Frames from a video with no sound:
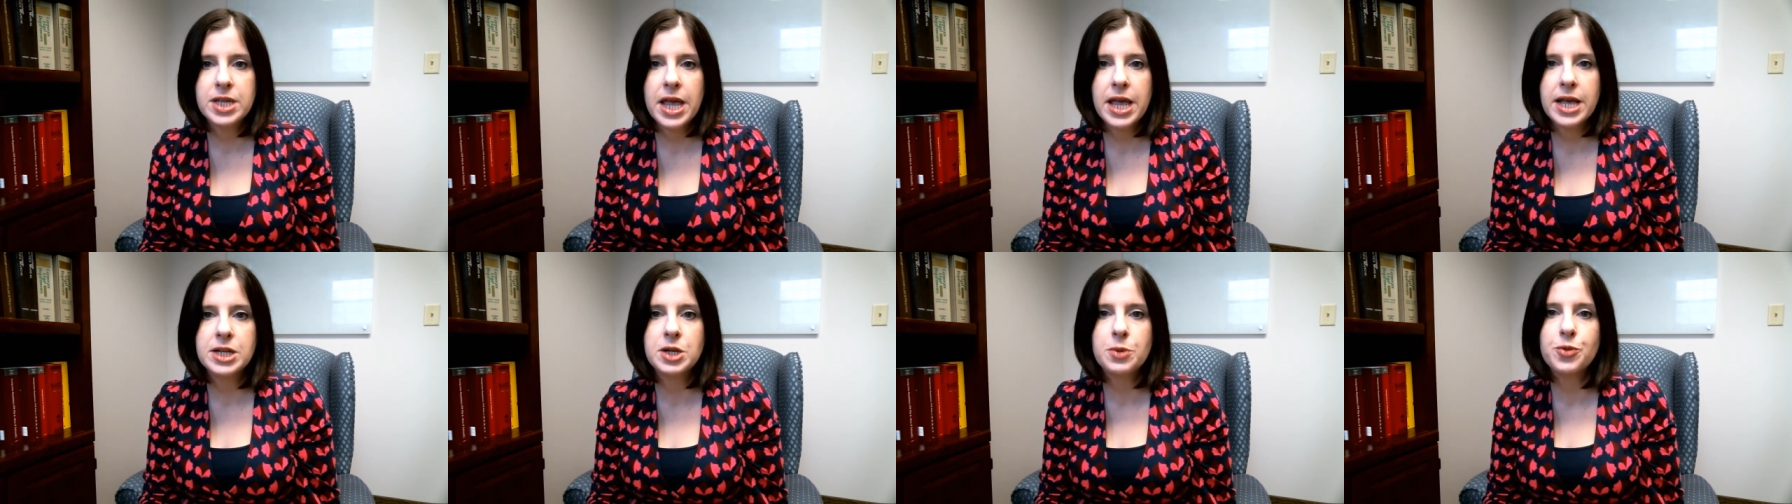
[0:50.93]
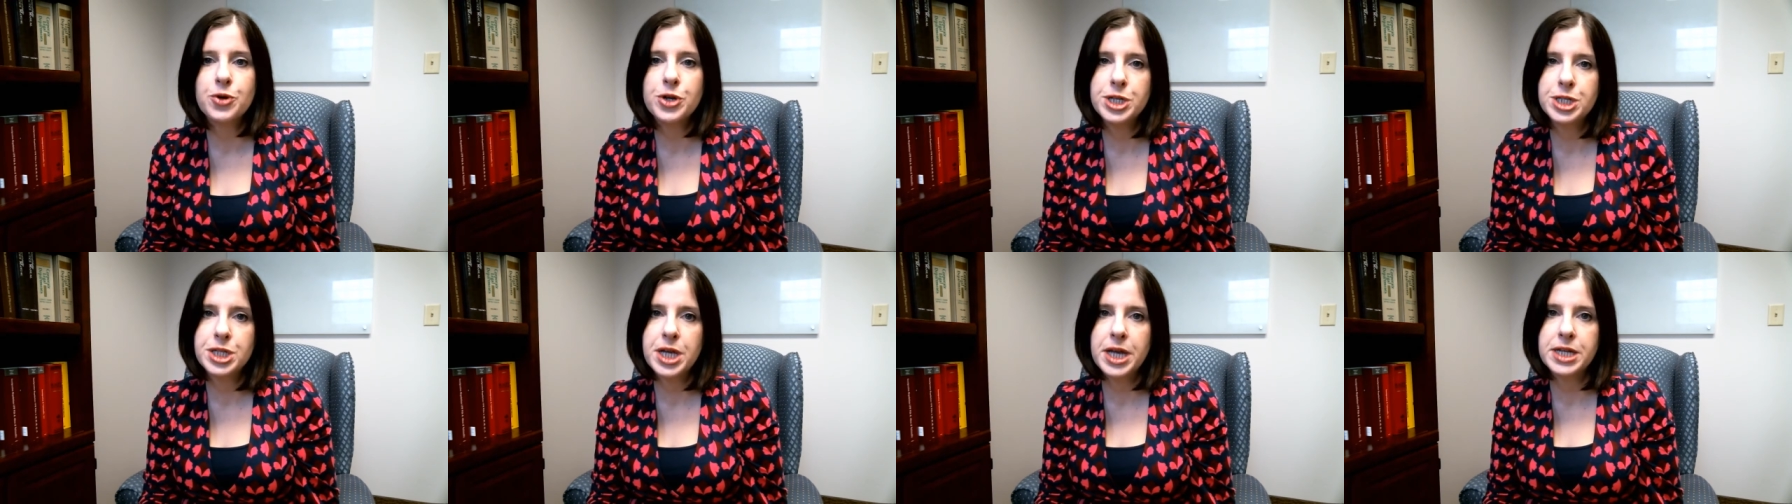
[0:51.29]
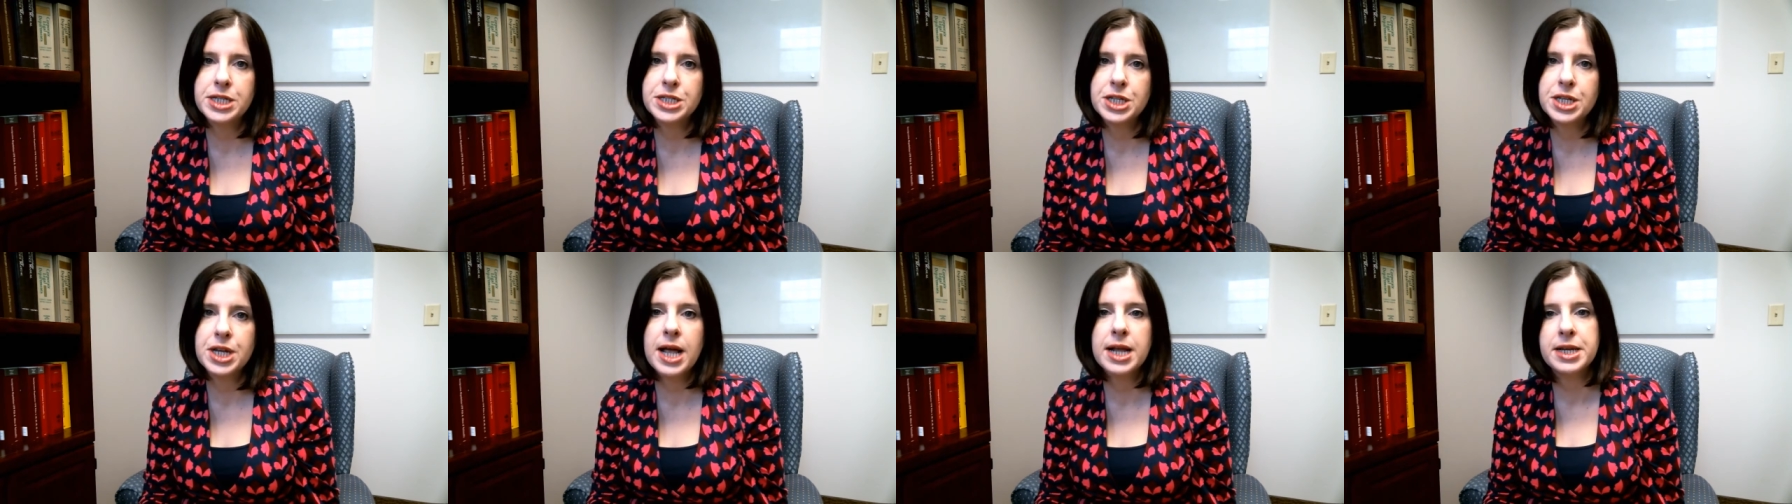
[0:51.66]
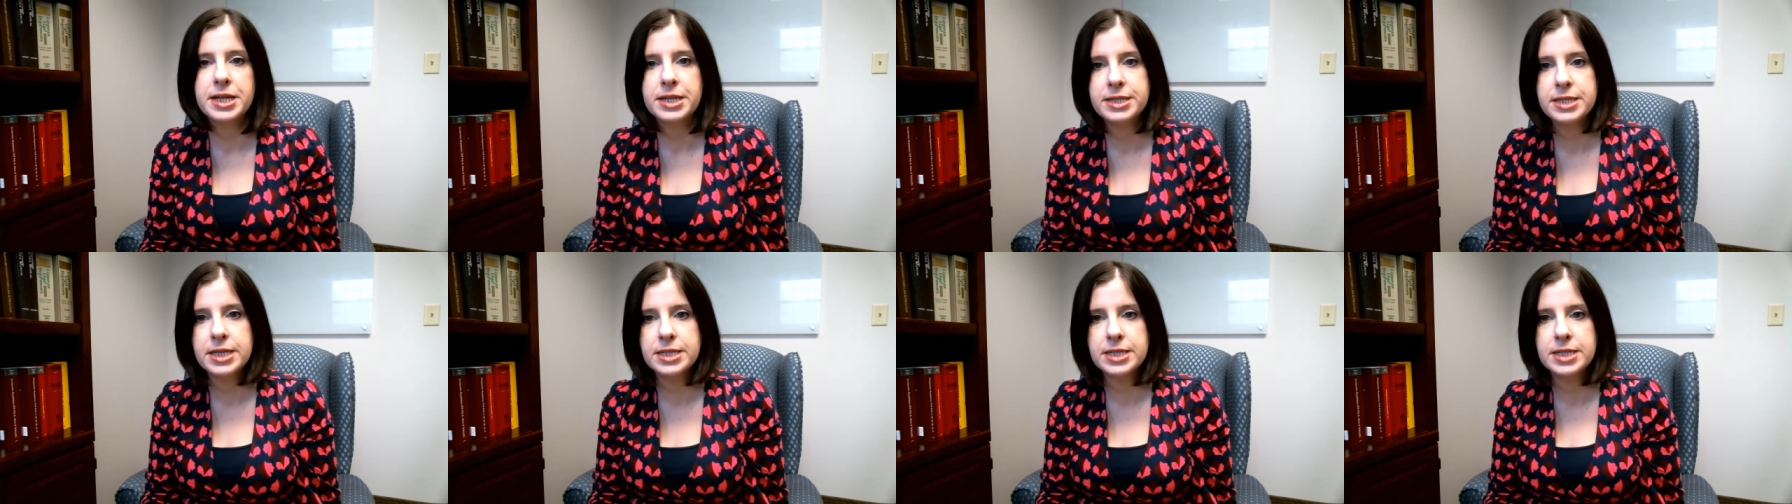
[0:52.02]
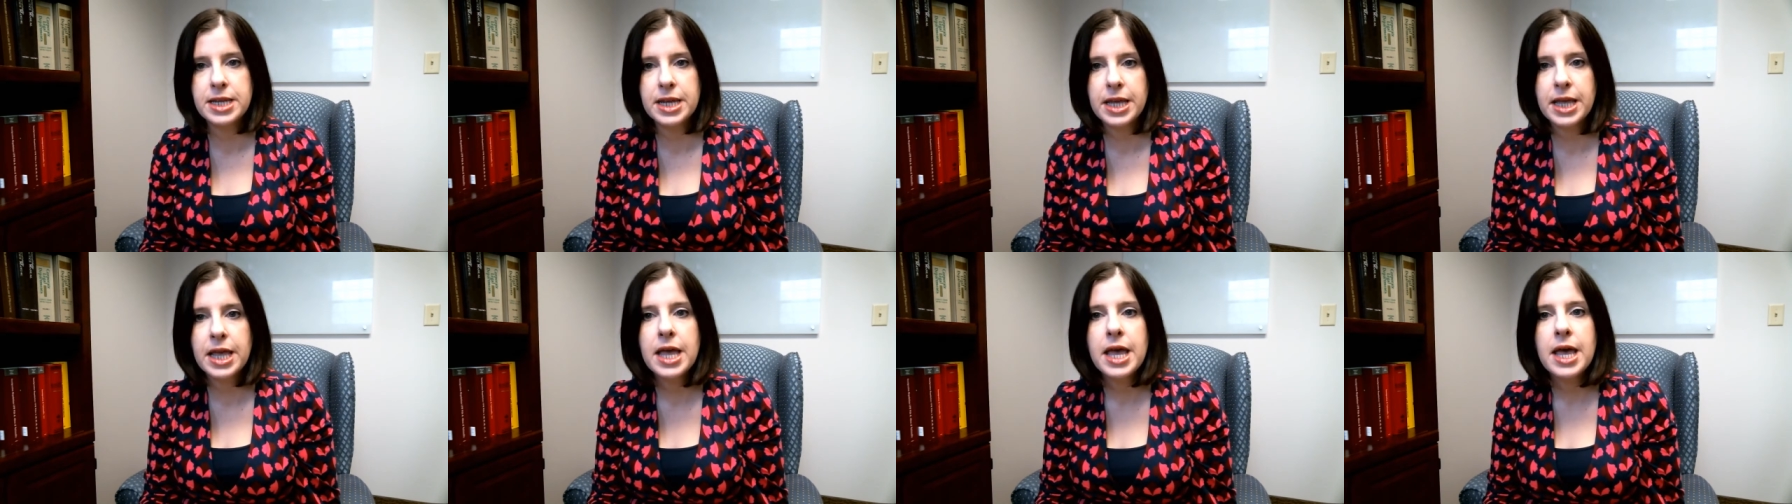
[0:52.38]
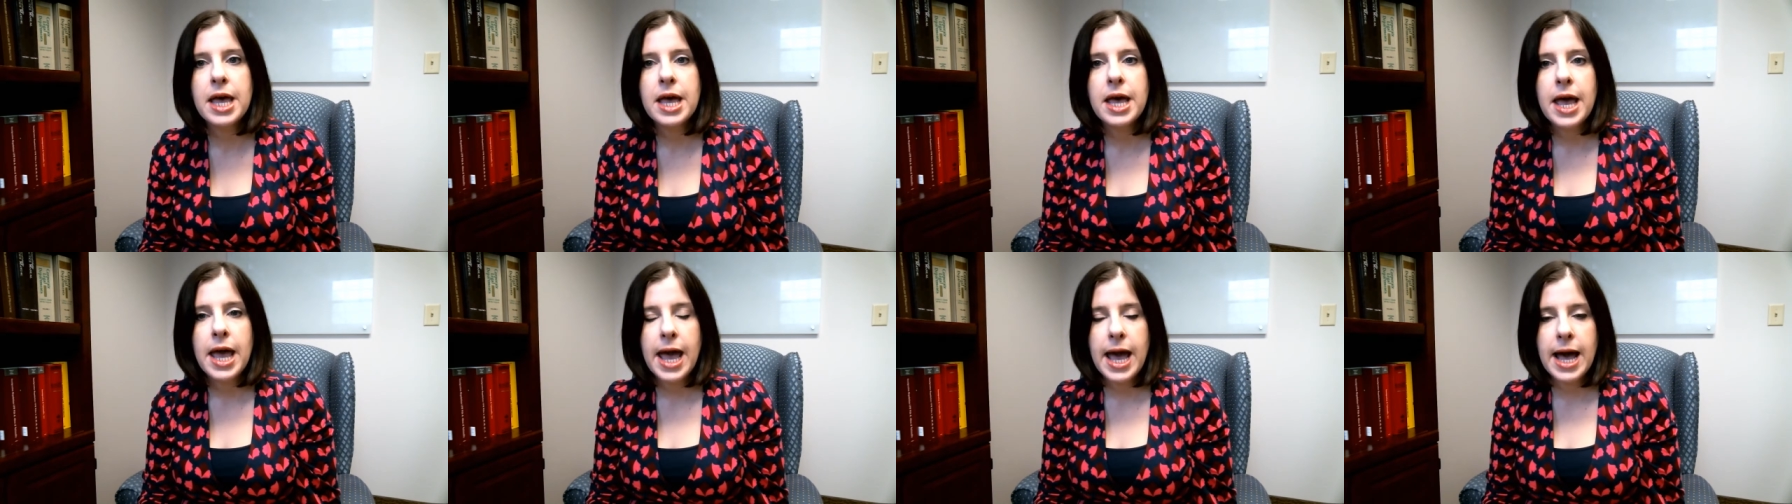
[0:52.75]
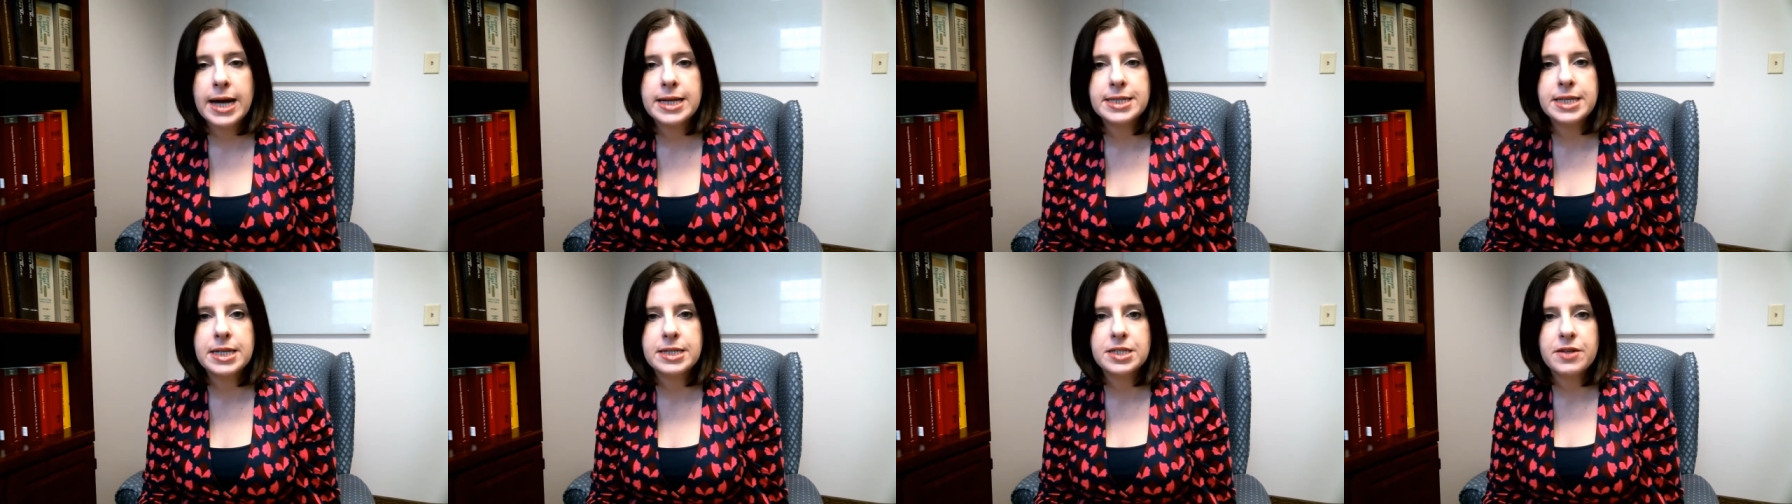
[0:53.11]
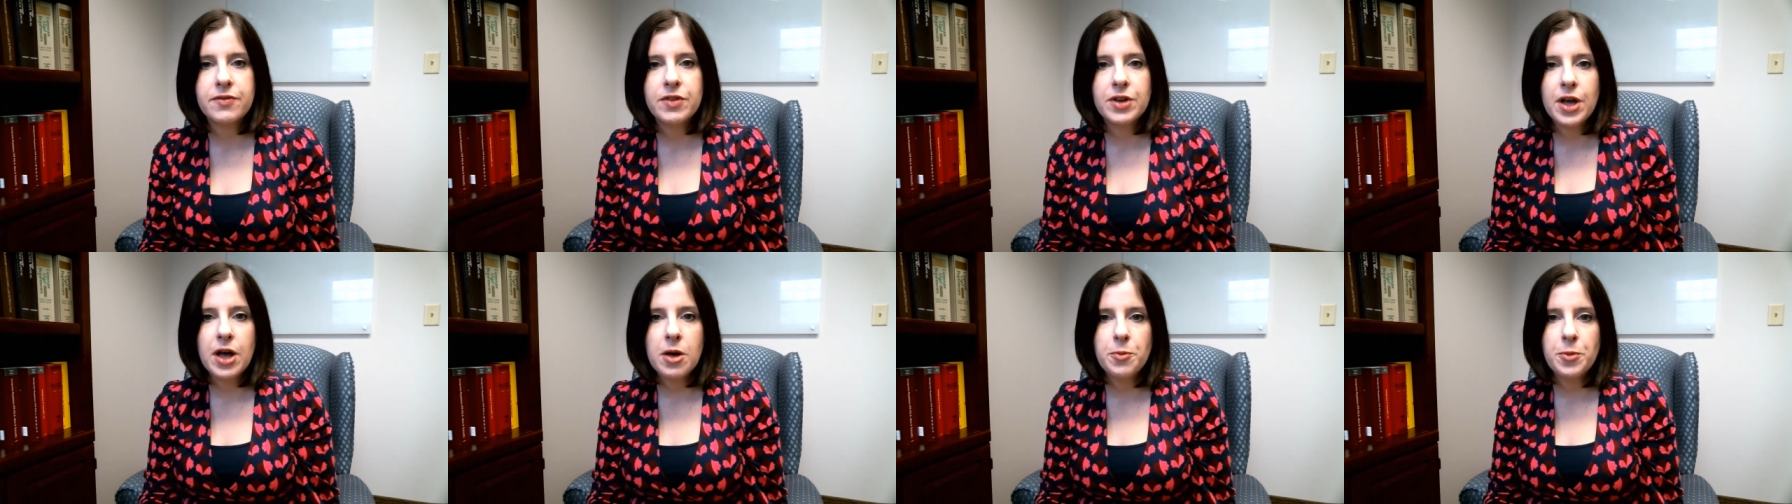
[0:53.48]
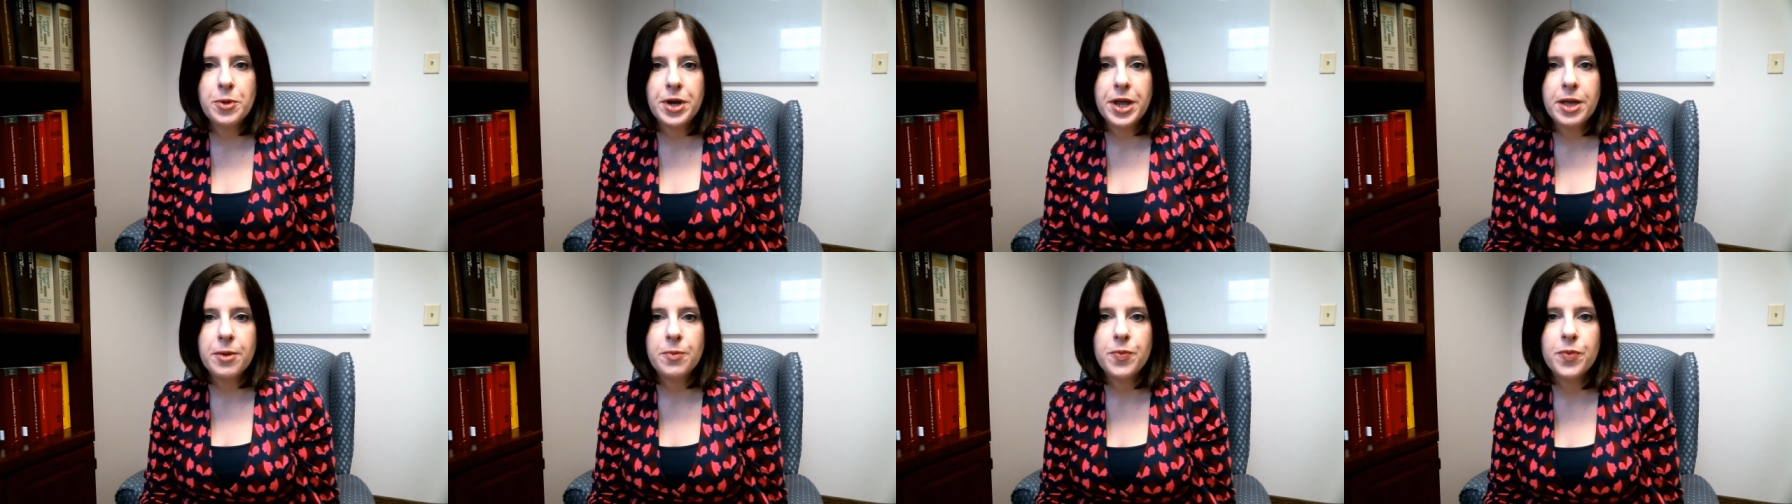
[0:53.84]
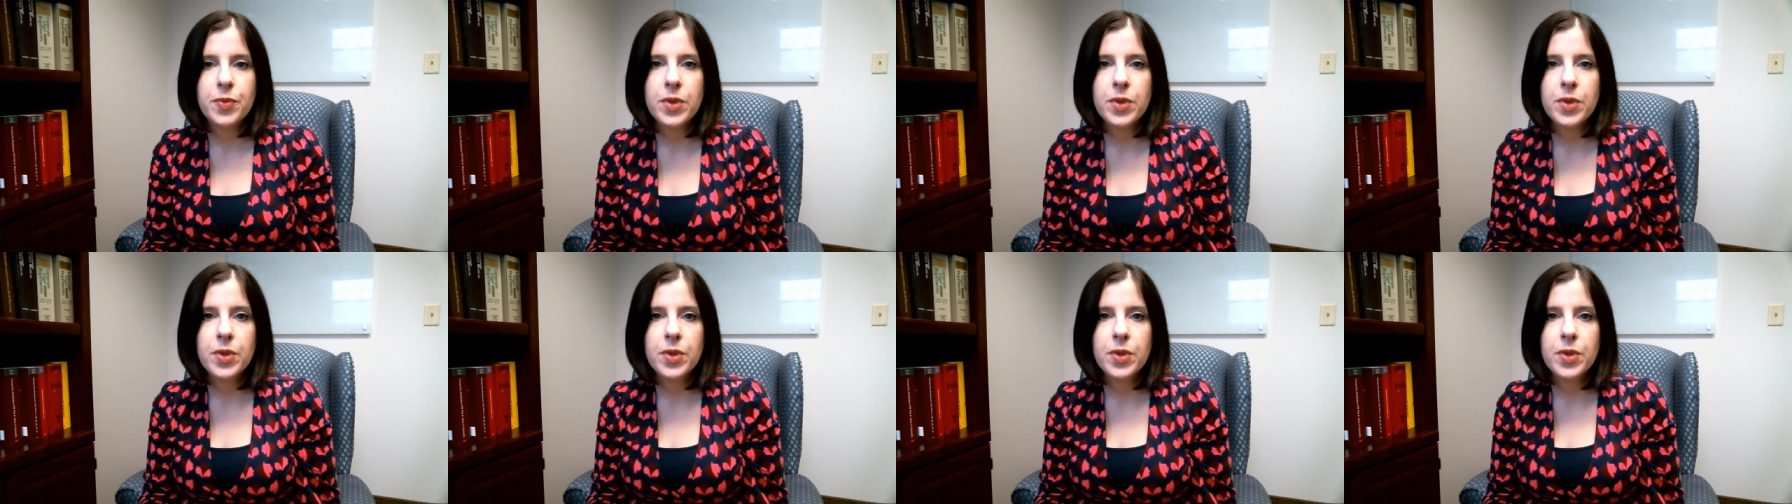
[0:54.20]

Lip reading: and appreciation on existing assets of the company.